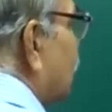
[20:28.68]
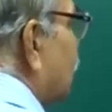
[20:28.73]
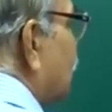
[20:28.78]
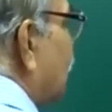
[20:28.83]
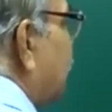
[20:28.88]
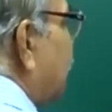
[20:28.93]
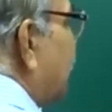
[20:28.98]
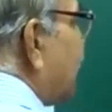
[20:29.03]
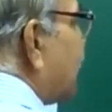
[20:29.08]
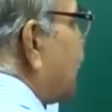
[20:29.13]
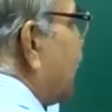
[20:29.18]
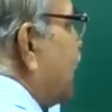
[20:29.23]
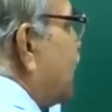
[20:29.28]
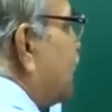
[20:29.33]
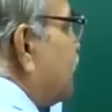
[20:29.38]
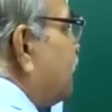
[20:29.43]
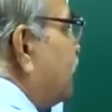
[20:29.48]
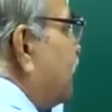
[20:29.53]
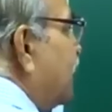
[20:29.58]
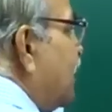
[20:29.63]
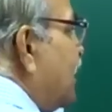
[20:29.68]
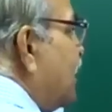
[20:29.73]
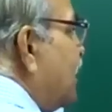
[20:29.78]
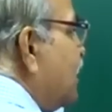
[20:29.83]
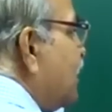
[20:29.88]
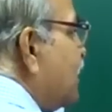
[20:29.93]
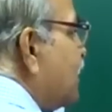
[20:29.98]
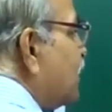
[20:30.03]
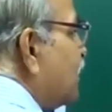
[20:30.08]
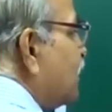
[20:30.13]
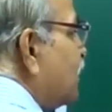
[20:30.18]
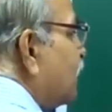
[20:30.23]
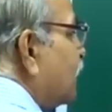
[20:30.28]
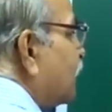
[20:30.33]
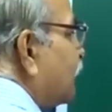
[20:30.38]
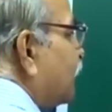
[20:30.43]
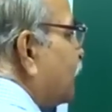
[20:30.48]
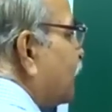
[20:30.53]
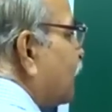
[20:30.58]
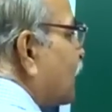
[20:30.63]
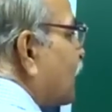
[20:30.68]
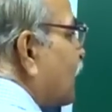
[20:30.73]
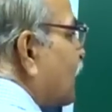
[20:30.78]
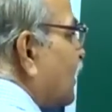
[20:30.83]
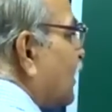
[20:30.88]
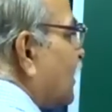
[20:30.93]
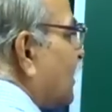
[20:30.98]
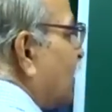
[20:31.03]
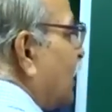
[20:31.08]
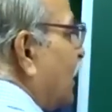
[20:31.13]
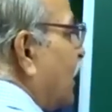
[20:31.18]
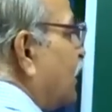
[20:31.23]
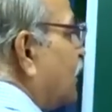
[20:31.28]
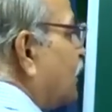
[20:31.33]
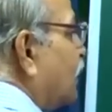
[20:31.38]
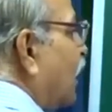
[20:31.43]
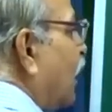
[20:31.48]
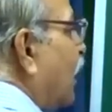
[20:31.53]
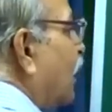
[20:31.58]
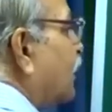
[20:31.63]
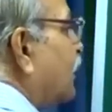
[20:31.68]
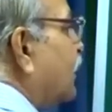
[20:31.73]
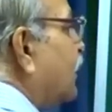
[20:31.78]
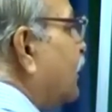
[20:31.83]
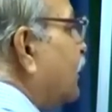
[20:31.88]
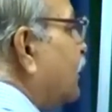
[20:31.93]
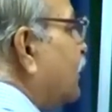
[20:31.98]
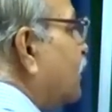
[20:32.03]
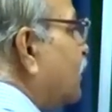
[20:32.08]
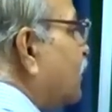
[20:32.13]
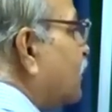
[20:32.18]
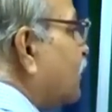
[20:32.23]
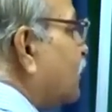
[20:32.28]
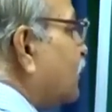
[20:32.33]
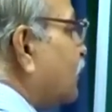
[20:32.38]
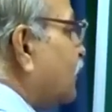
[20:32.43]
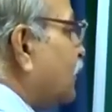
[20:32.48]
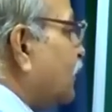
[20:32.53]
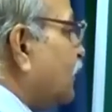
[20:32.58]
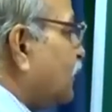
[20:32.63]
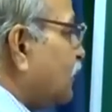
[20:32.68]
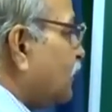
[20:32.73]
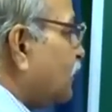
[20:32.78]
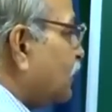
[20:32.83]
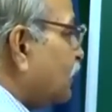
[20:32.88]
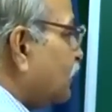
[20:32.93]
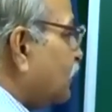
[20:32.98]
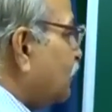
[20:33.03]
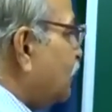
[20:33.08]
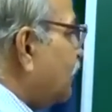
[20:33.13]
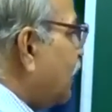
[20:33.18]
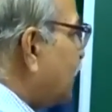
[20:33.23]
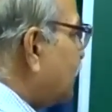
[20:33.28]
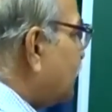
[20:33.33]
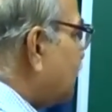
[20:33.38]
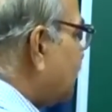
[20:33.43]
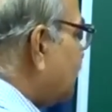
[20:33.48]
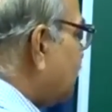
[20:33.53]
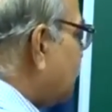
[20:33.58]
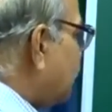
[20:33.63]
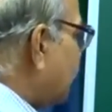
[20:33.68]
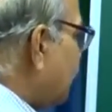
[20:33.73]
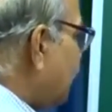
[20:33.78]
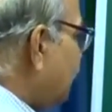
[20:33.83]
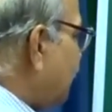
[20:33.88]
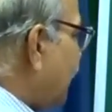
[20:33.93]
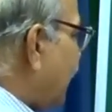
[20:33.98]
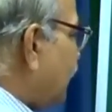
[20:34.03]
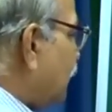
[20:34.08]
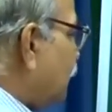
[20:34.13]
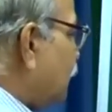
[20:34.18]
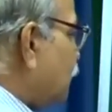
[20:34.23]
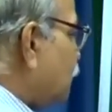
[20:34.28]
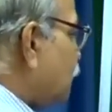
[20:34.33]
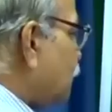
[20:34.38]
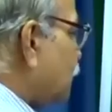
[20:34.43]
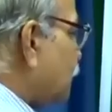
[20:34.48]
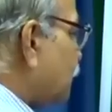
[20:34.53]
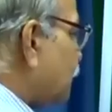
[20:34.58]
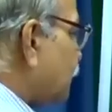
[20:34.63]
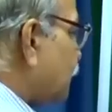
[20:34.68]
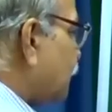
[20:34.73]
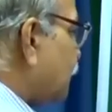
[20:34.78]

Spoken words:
So, if I write V here and r here, we had three values,